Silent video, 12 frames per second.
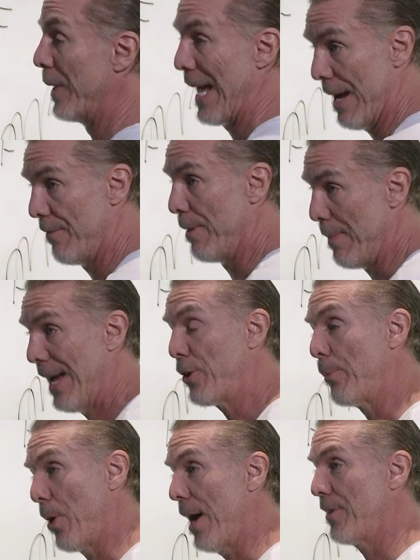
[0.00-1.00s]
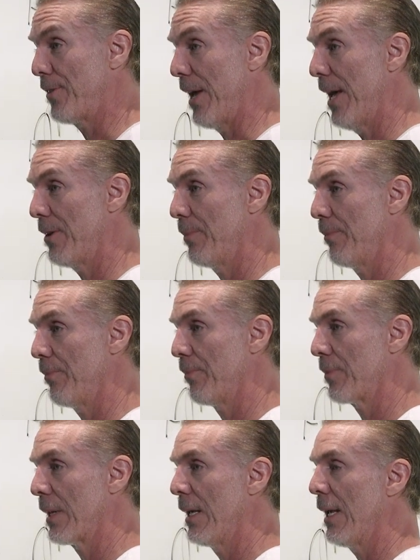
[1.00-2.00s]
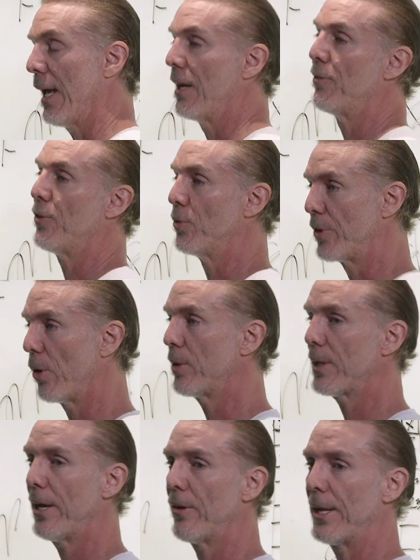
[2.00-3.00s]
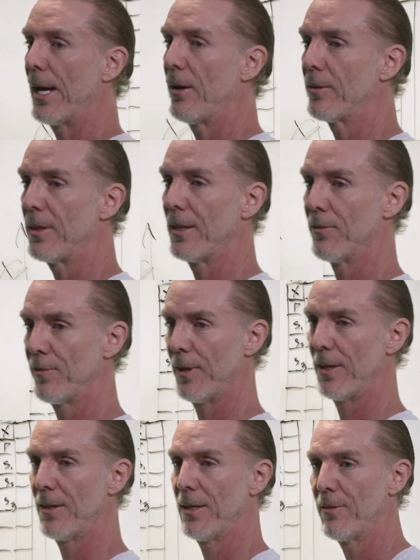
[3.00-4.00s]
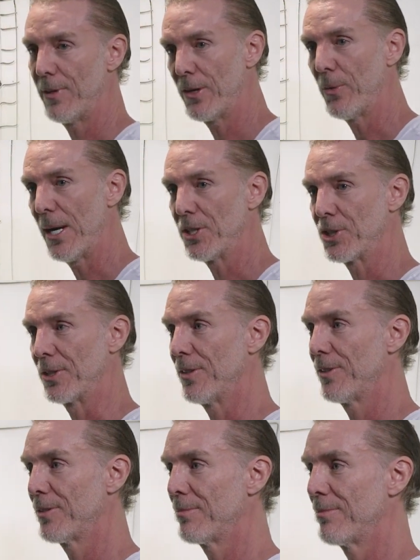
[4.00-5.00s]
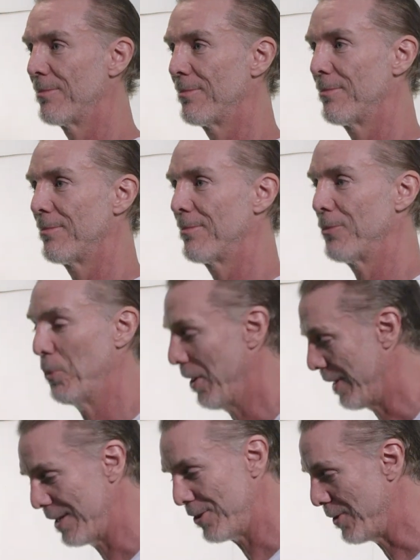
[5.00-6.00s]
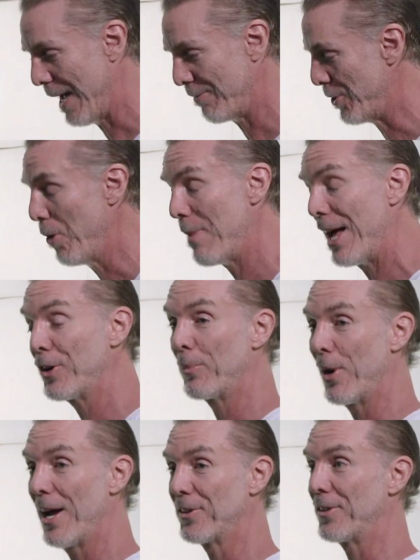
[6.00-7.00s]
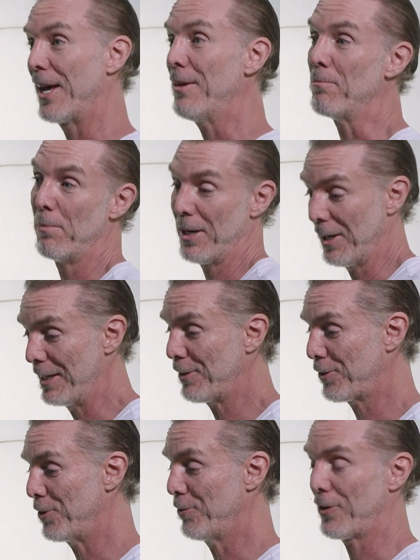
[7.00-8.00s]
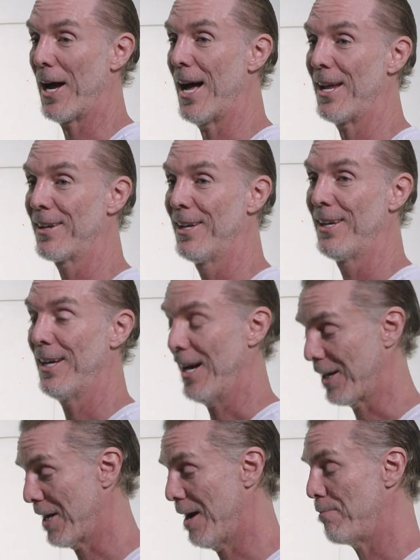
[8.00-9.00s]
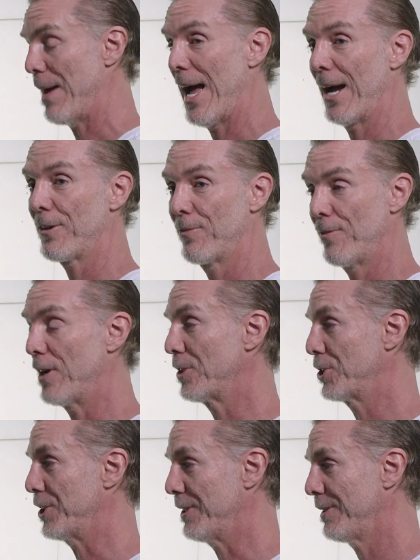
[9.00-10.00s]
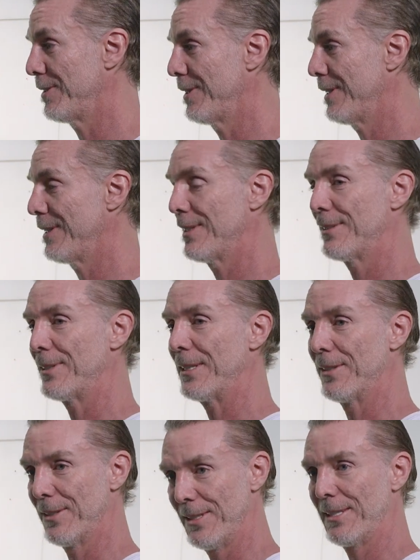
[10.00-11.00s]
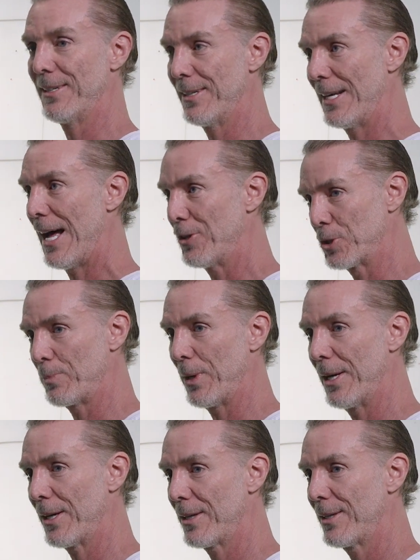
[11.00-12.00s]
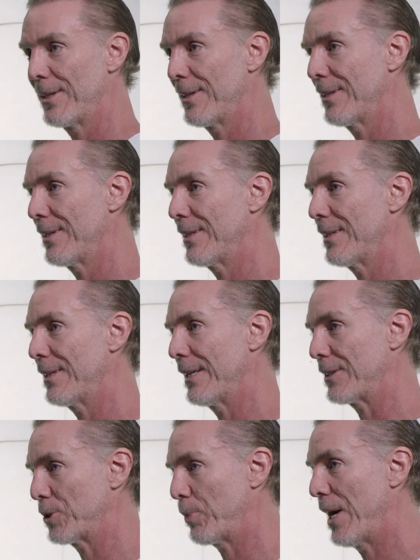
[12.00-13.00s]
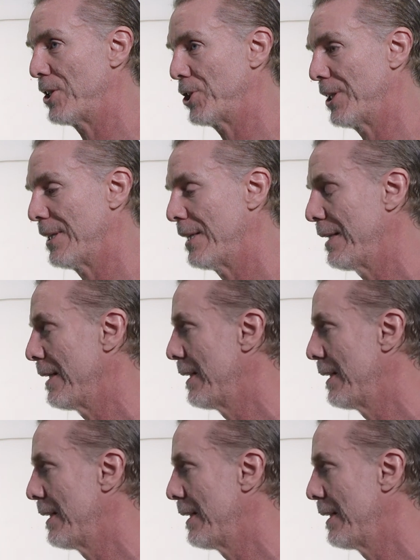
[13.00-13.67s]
would have the Mandelbrot set. And if you don't carry out the infinity of iterations, well, then you have no Mandelbrot set, but at least you've got a compact function in an algebraic expression.